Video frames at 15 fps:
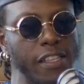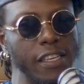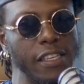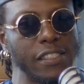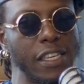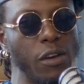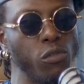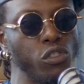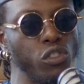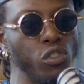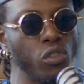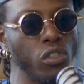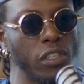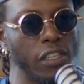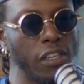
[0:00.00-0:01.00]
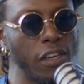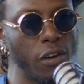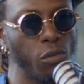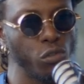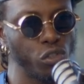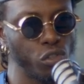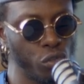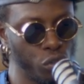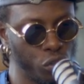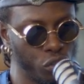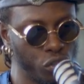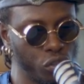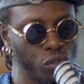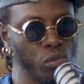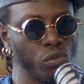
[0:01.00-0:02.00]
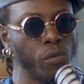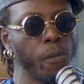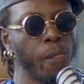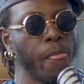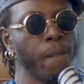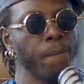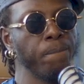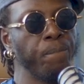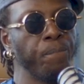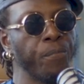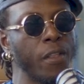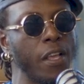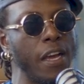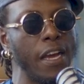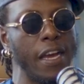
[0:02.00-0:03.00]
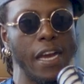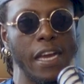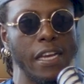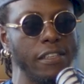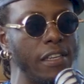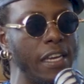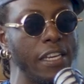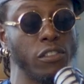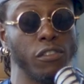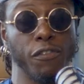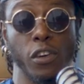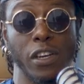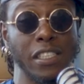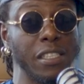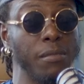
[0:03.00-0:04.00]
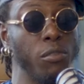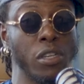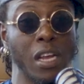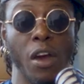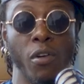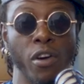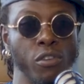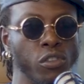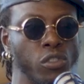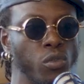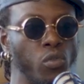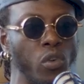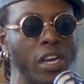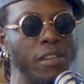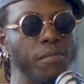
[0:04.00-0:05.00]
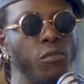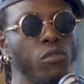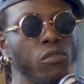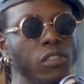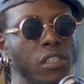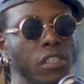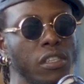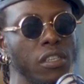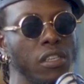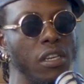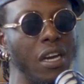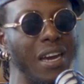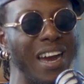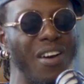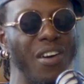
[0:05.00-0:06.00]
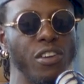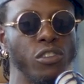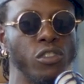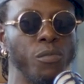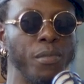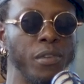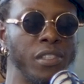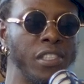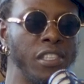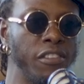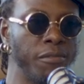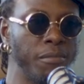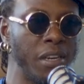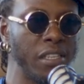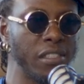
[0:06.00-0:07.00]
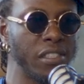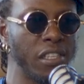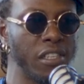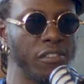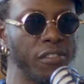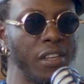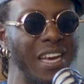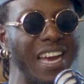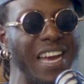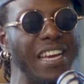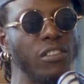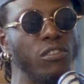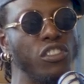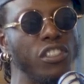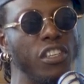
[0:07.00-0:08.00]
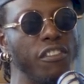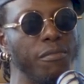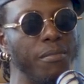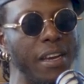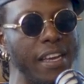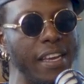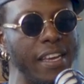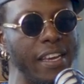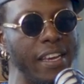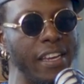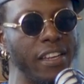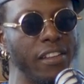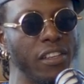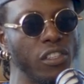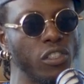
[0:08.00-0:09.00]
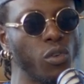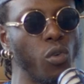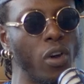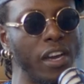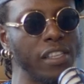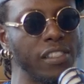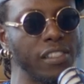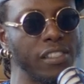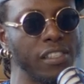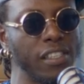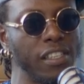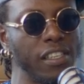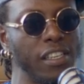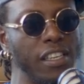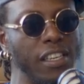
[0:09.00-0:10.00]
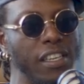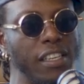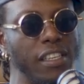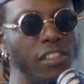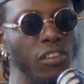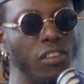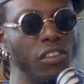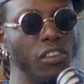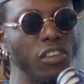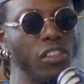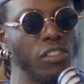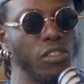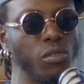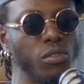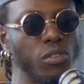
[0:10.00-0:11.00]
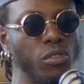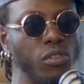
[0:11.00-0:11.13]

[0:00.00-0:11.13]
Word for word: things I was I was used to. I, I, had to forget about how I used to write music, how I used to perceive myself. I had to shave my hair twice, you know, to